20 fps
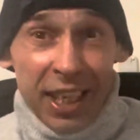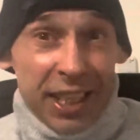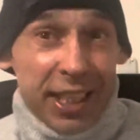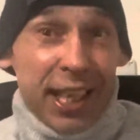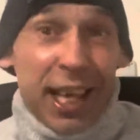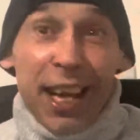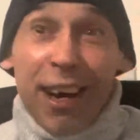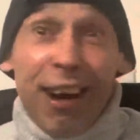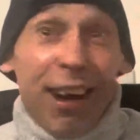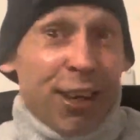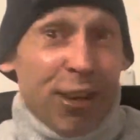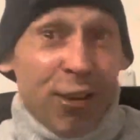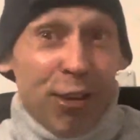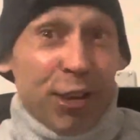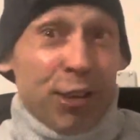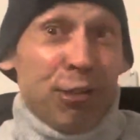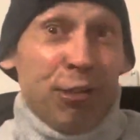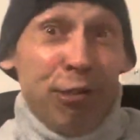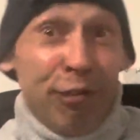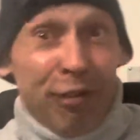Yeah, I got a
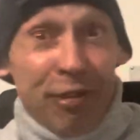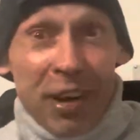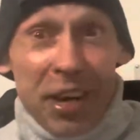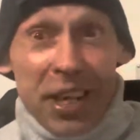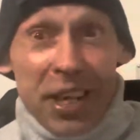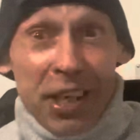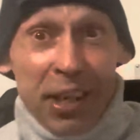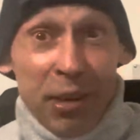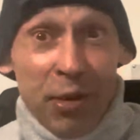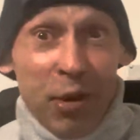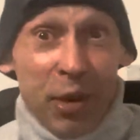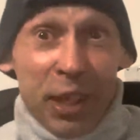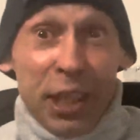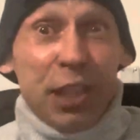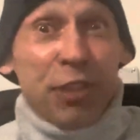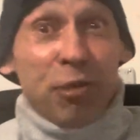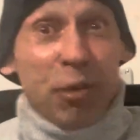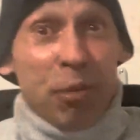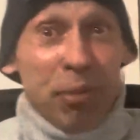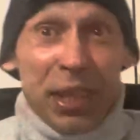new friend. Look,
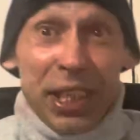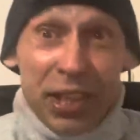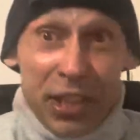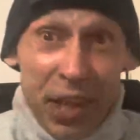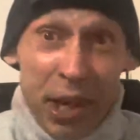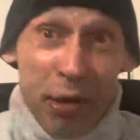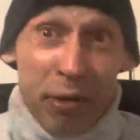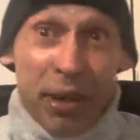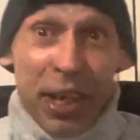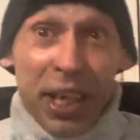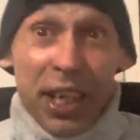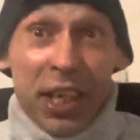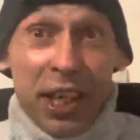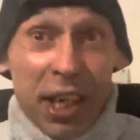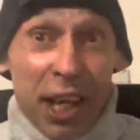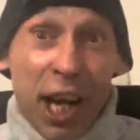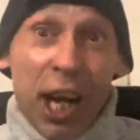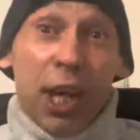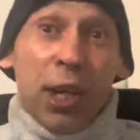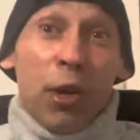he's from this area.
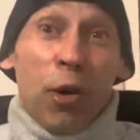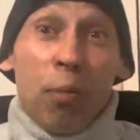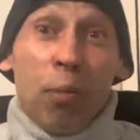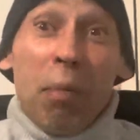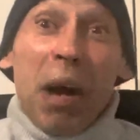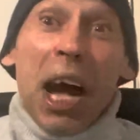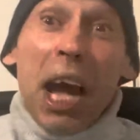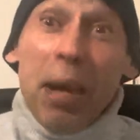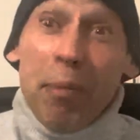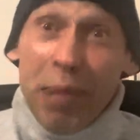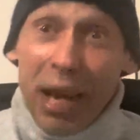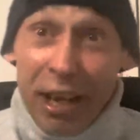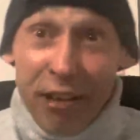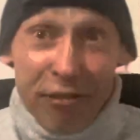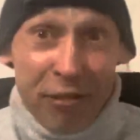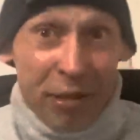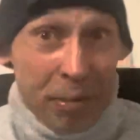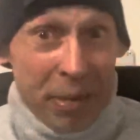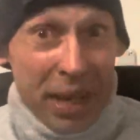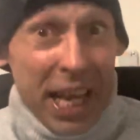I know my man
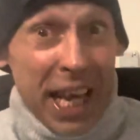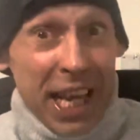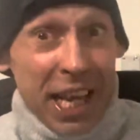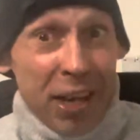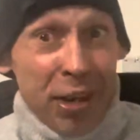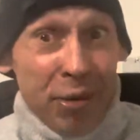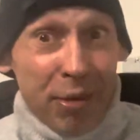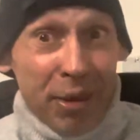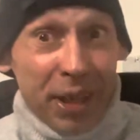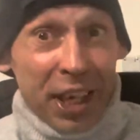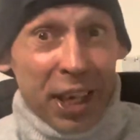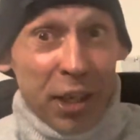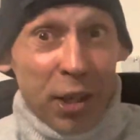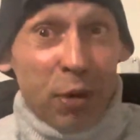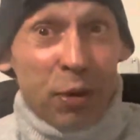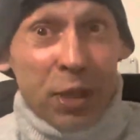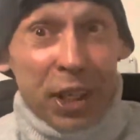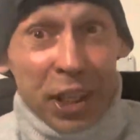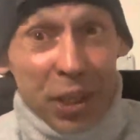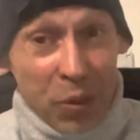from that area. I
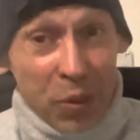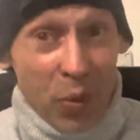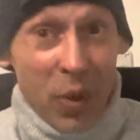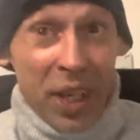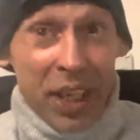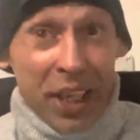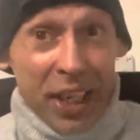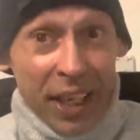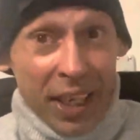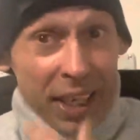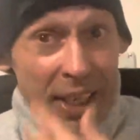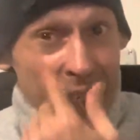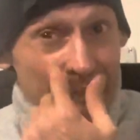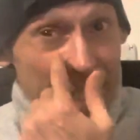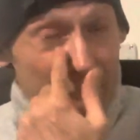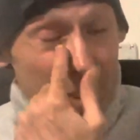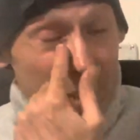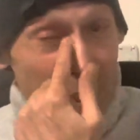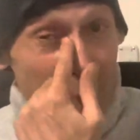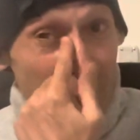know this one.
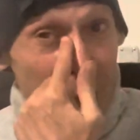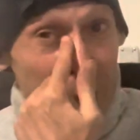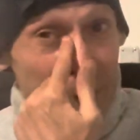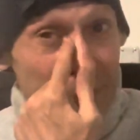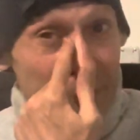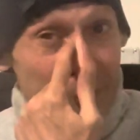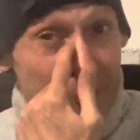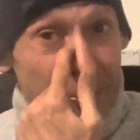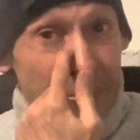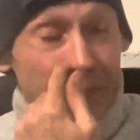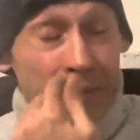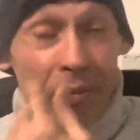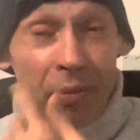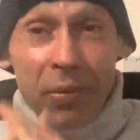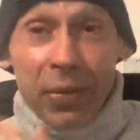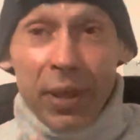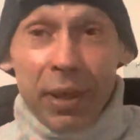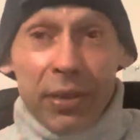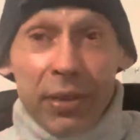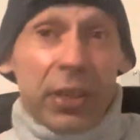So
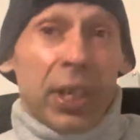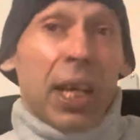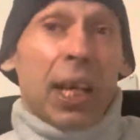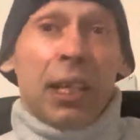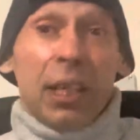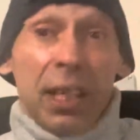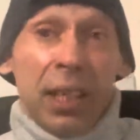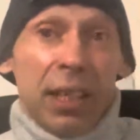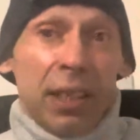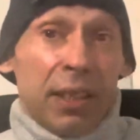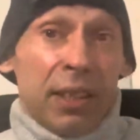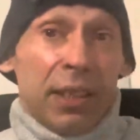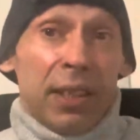sadly,